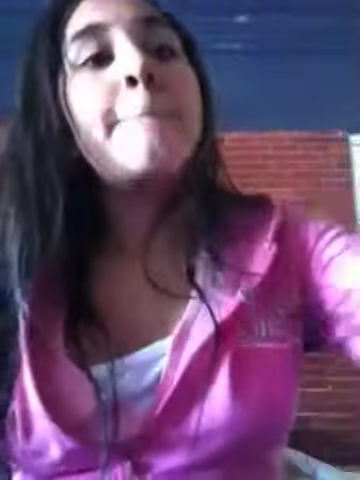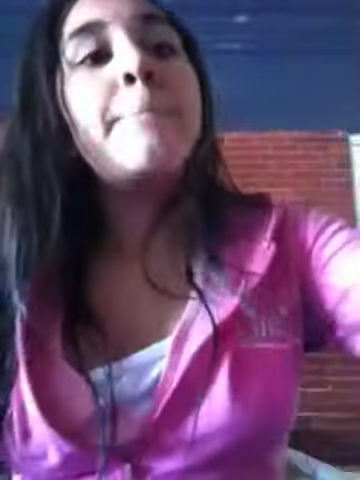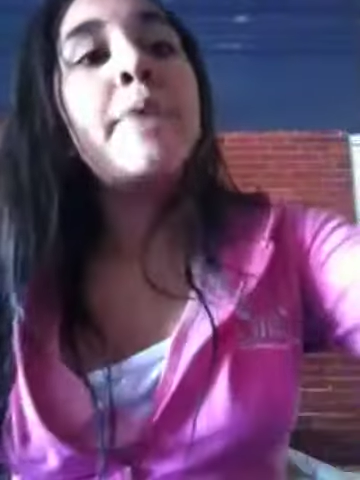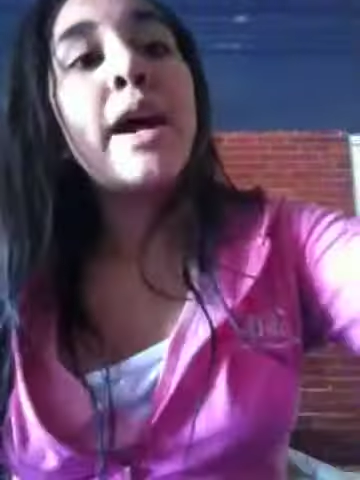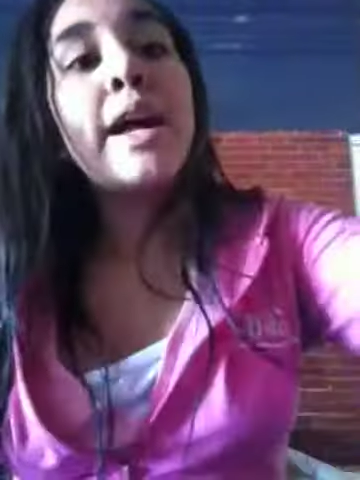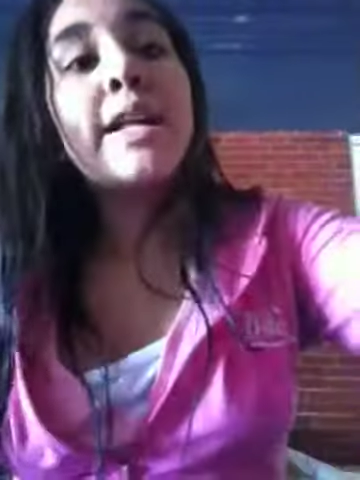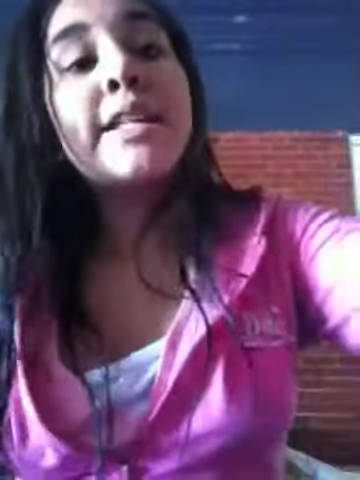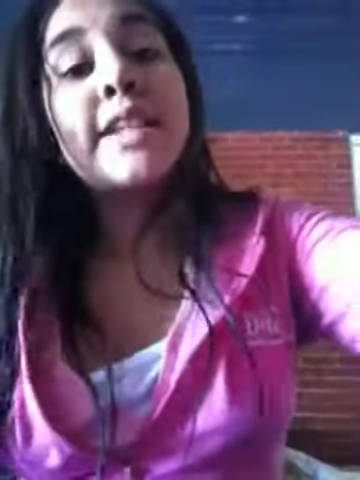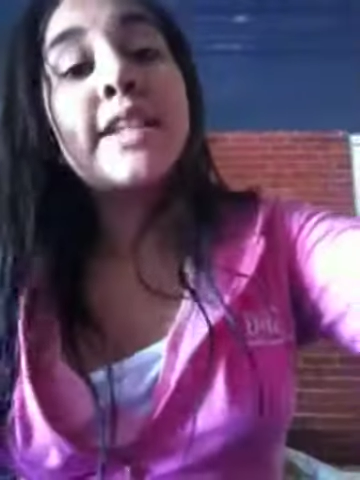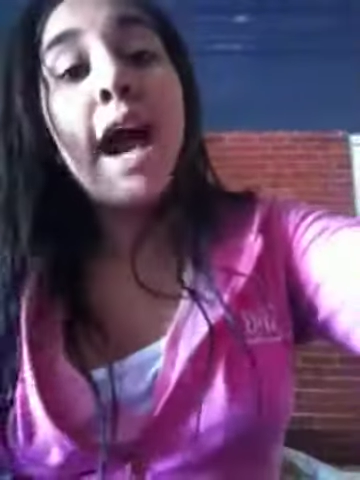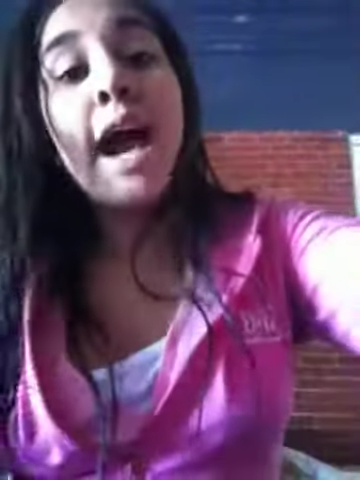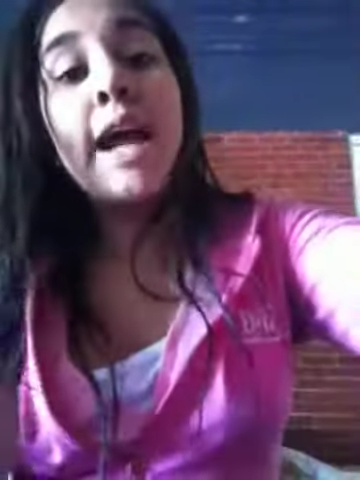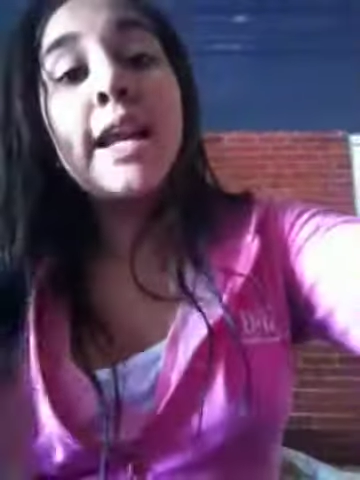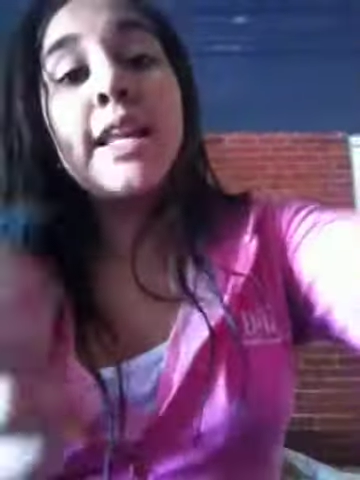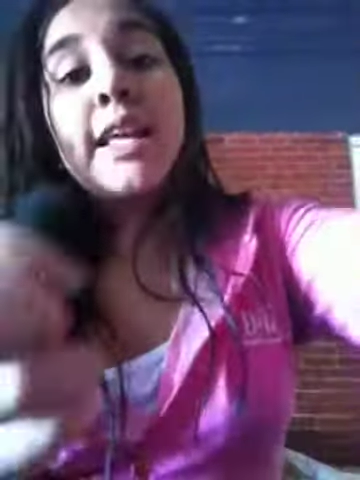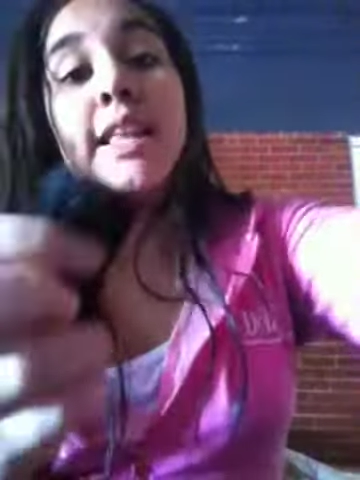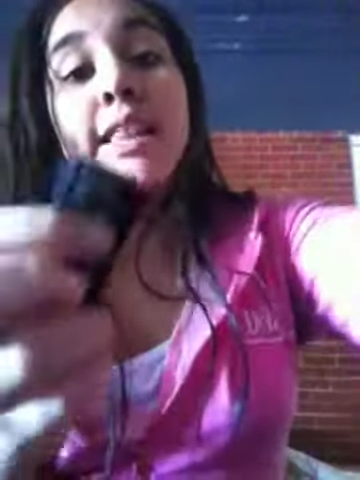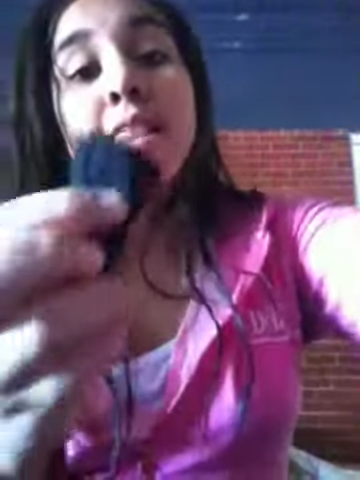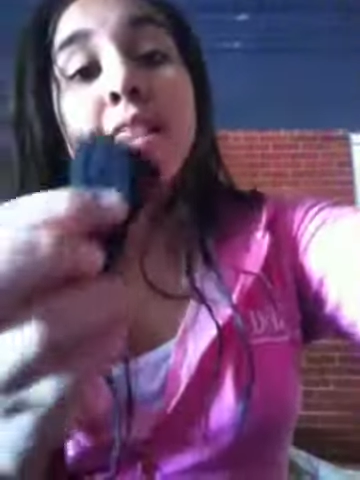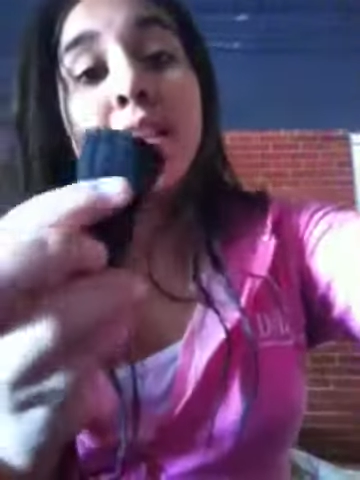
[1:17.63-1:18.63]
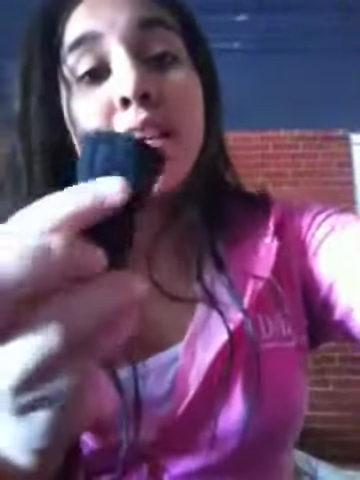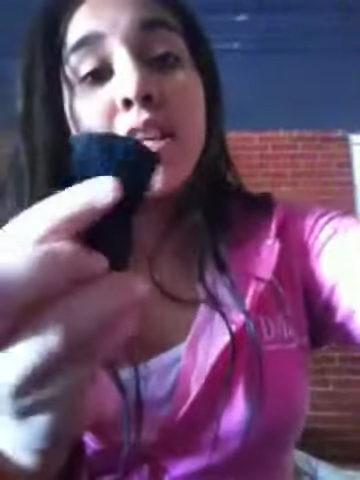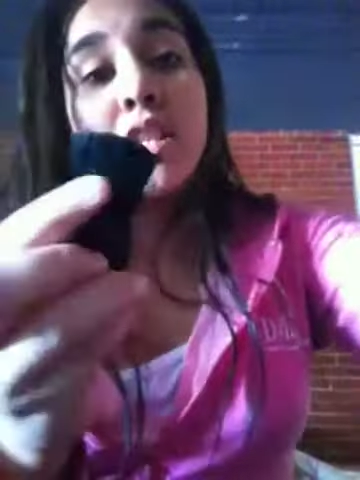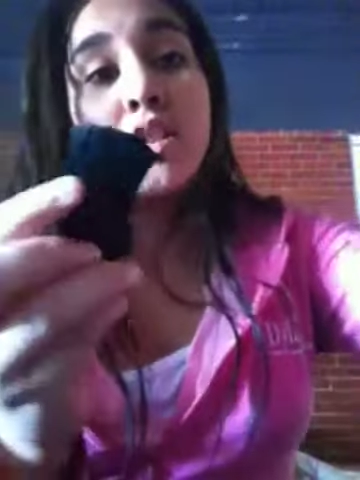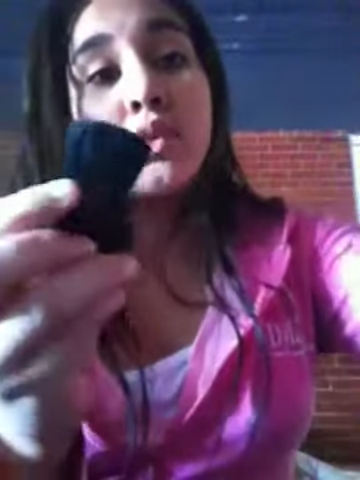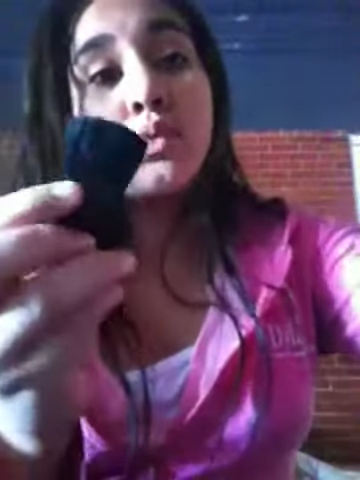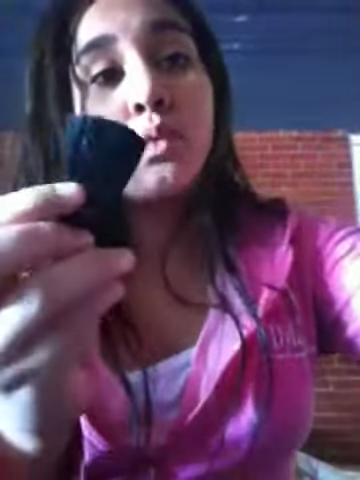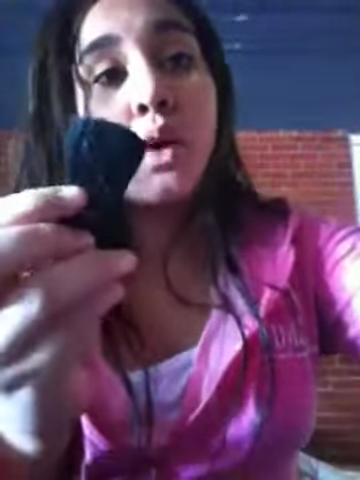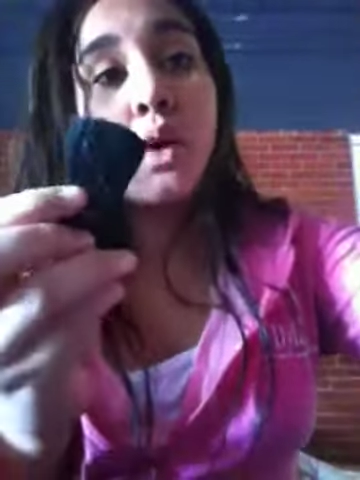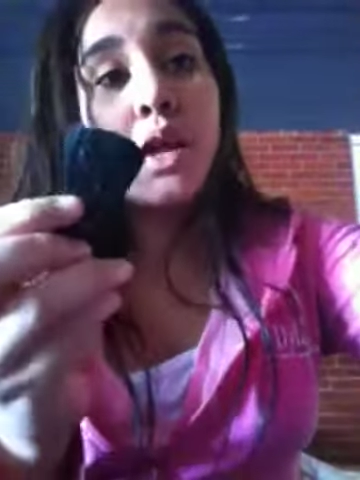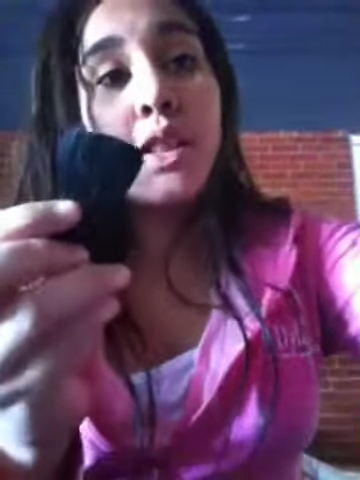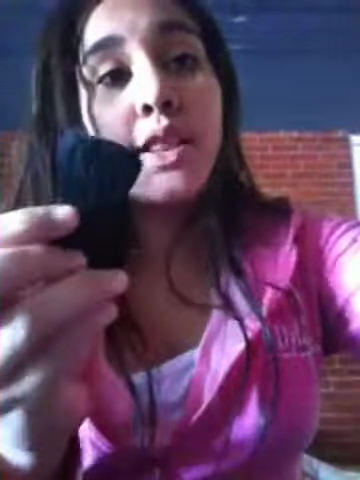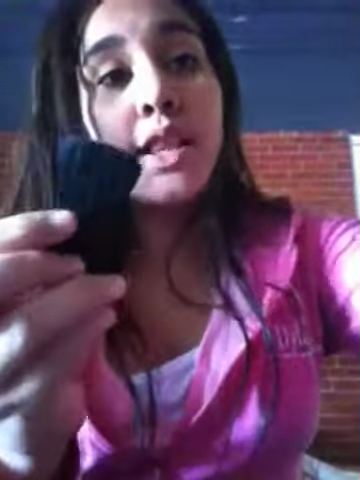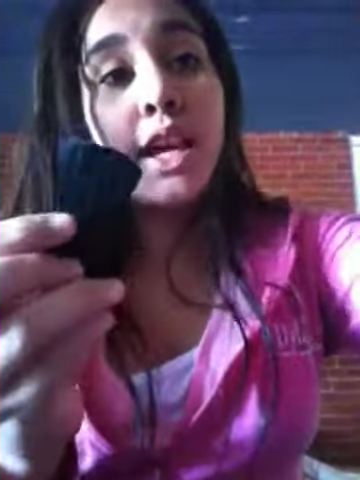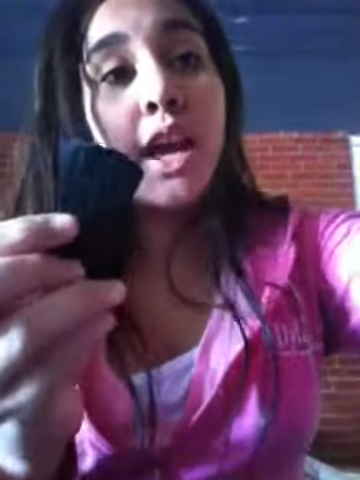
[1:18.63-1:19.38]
But I need this one.